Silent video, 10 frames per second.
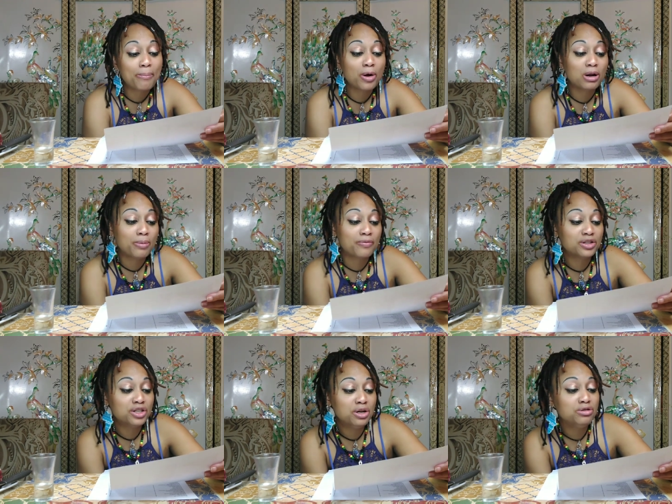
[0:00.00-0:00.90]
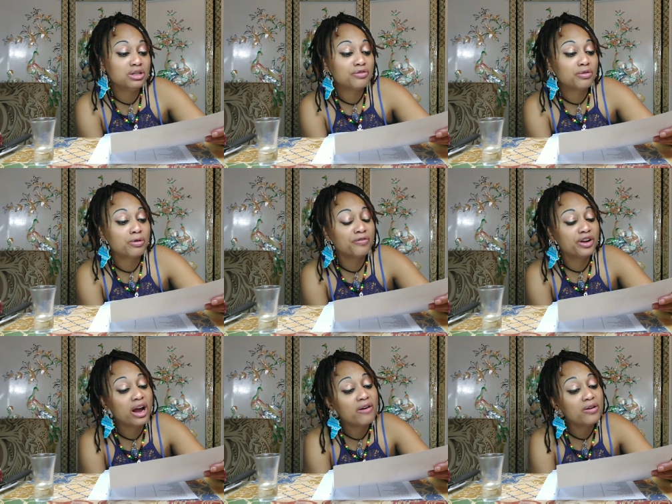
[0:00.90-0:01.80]
Happy early birthday to you. Jennifer
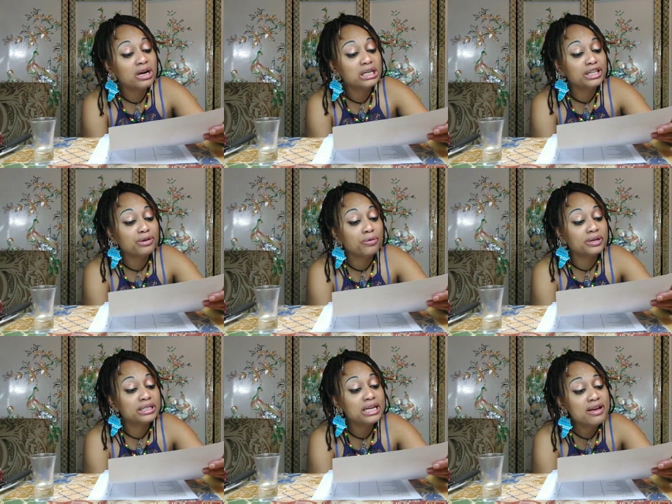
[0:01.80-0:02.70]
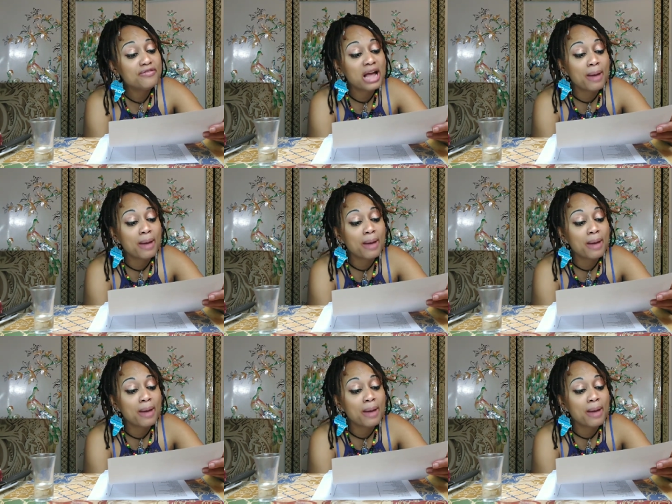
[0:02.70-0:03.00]
Riviera is January 10th.